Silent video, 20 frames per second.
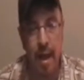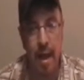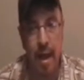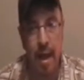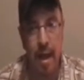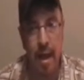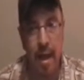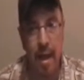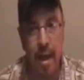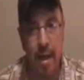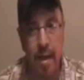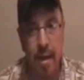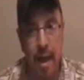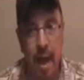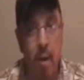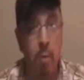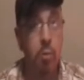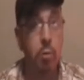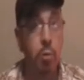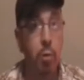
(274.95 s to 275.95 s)
and
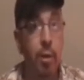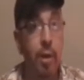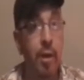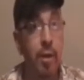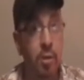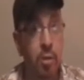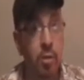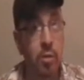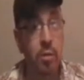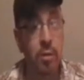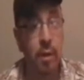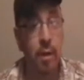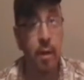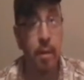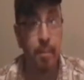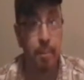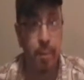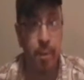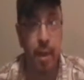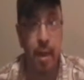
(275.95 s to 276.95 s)
I was really interested
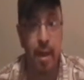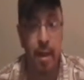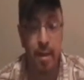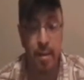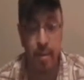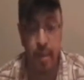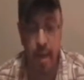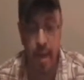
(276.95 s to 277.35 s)
in playing